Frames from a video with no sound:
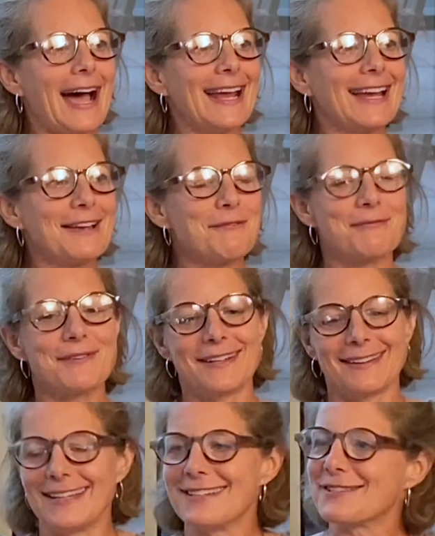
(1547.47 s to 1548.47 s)
can
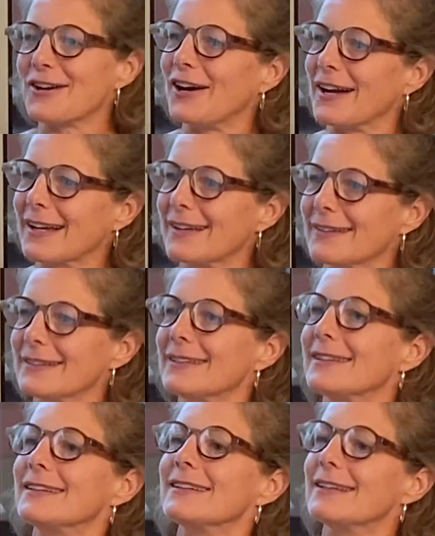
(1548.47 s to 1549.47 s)
really talk. Are
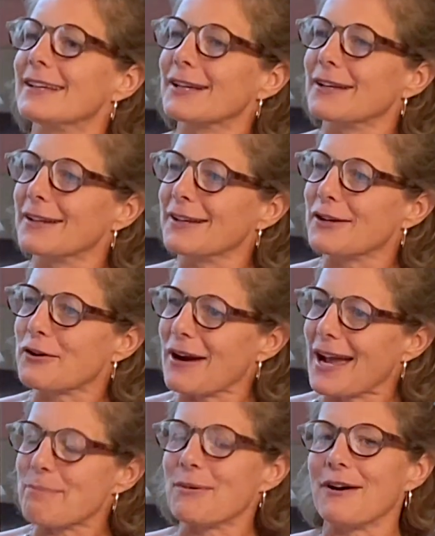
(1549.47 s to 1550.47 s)
you a lawyer?
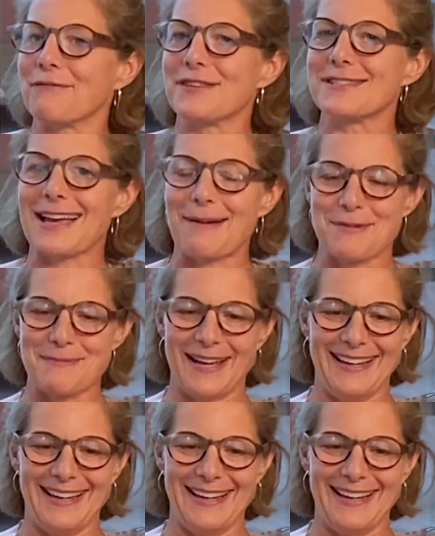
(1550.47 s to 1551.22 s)
Crap off the top of my